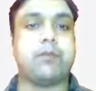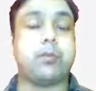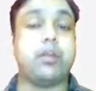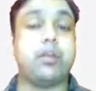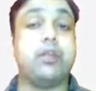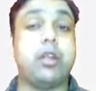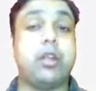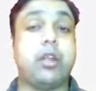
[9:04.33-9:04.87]

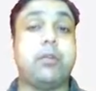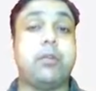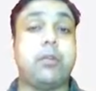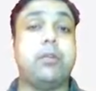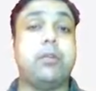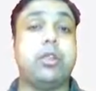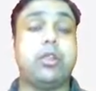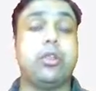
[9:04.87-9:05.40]
you will not be
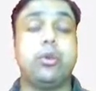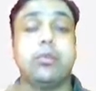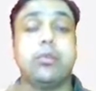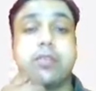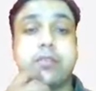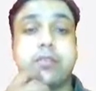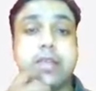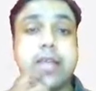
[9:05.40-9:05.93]
able to use
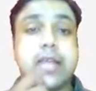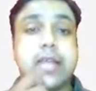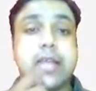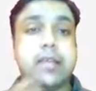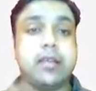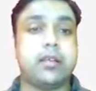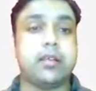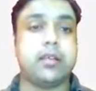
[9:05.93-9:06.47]
this
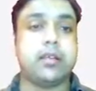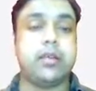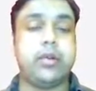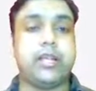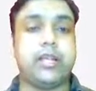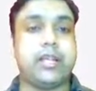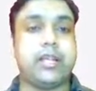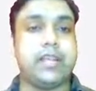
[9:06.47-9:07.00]

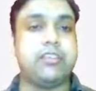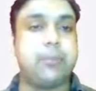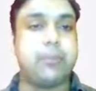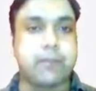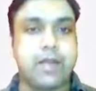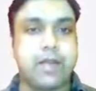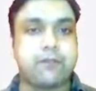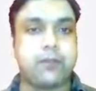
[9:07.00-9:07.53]

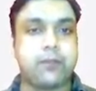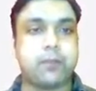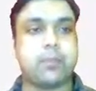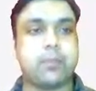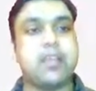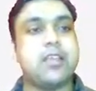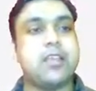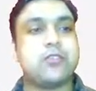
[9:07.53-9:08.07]
intelligent platform.
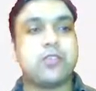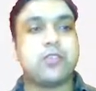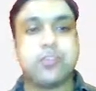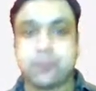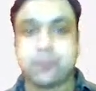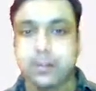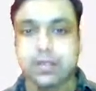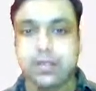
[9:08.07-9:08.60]
So
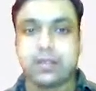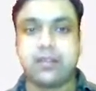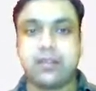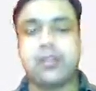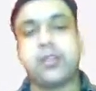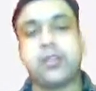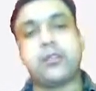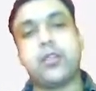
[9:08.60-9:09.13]
it's
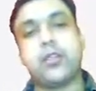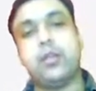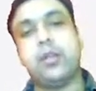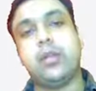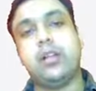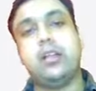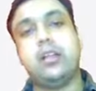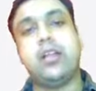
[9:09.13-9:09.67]
better if you
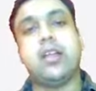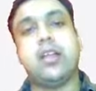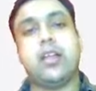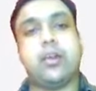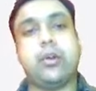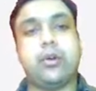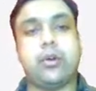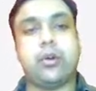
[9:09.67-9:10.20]
will
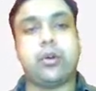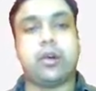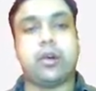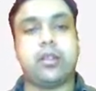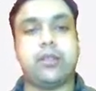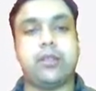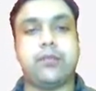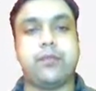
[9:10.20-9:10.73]
go
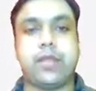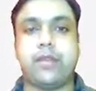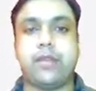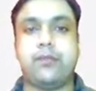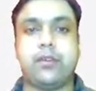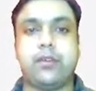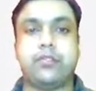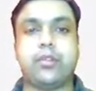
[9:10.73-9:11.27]
on the very
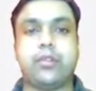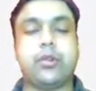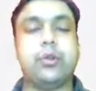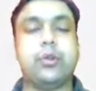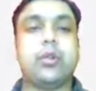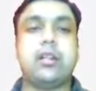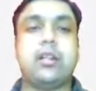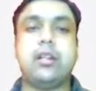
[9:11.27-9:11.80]
first
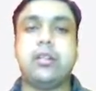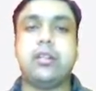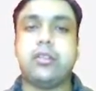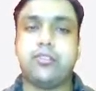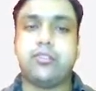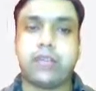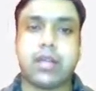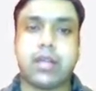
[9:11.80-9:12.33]
tutorial,
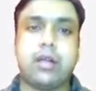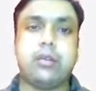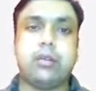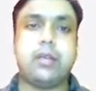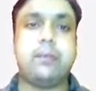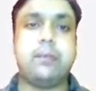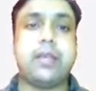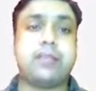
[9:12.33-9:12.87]
check out
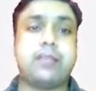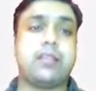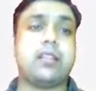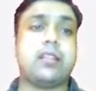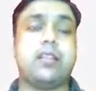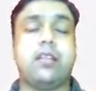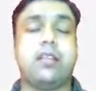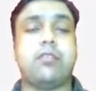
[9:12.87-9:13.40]
the
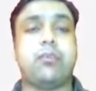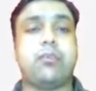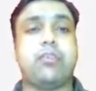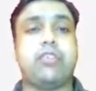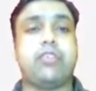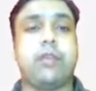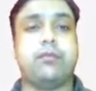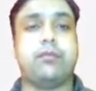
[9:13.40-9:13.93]
basic things
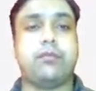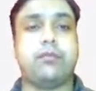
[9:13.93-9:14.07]
which I've